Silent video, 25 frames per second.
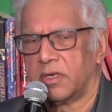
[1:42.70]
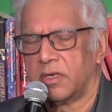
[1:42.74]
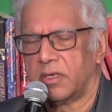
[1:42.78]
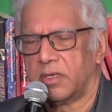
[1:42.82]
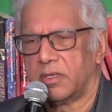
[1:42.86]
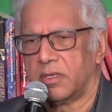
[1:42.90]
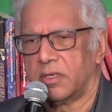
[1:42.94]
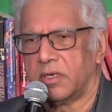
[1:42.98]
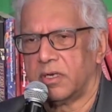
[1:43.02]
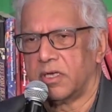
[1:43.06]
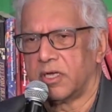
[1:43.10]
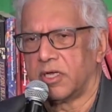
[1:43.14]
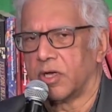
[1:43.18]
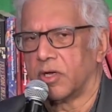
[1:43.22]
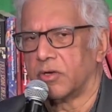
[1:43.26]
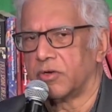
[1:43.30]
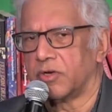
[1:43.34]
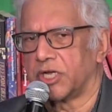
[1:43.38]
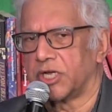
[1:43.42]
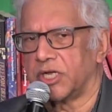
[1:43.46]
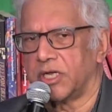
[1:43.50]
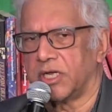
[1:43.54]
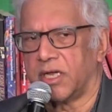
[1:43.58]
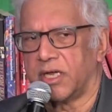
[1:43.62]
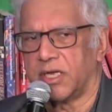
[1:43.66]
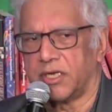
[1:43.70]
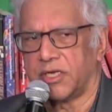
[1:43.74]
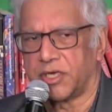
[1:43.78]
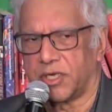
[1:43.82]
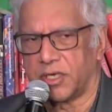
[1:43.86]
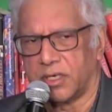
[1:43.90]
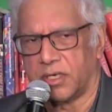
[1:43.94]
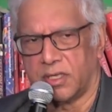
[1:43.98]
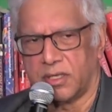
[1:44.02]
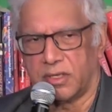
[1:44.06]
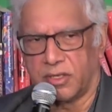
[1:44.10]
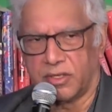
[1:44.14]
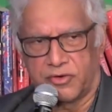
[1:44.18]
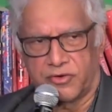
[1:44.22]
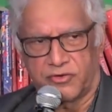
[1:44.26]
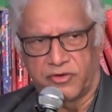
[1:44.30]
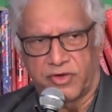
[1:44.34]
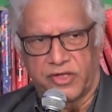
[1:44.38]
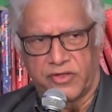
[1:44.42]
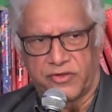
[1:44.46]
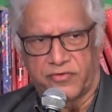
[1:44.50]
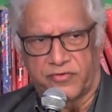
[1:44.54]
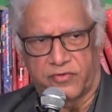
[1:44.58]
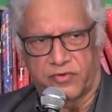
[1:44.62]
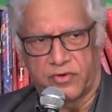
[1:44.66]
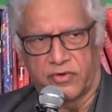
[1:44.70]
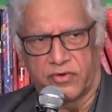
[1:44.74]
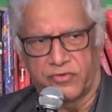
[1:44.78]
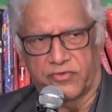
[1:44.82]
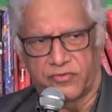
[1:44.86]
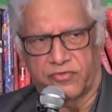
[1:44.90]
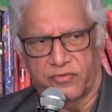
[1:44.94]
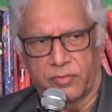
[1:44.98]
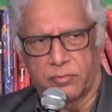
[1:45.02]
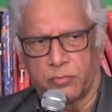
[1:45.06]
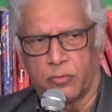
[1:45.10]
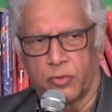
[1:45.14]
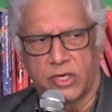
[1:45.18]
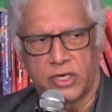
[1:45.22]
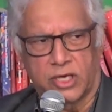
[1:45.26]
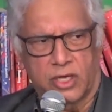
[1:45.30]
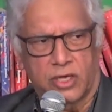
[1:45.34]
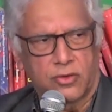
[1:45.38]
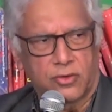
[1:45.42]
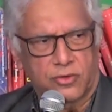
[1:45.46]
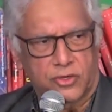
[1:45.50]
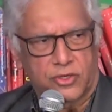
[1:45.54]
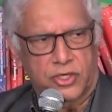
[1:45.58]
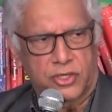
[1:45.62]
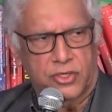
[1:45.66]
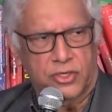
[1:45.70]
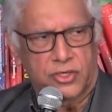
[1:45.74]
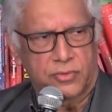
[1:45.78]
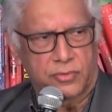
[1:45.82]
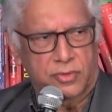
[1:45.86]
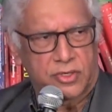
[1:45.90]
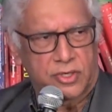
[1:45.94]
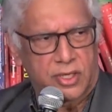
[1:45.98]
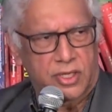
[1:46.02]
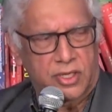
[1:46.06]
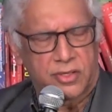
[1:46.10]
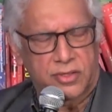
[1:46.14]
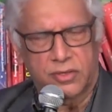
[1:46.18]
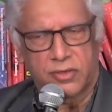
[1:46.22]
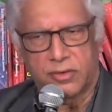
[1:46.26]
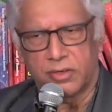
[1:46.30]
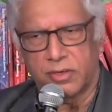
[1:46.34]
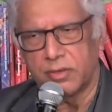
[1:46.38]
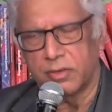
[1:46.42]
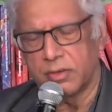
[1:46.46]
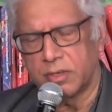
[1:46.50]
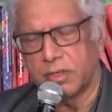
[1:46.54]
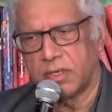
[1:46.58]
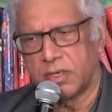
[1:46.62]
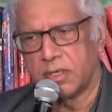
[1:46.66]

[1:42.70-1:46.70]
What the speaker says: the negotiation and the transference from one culture to another.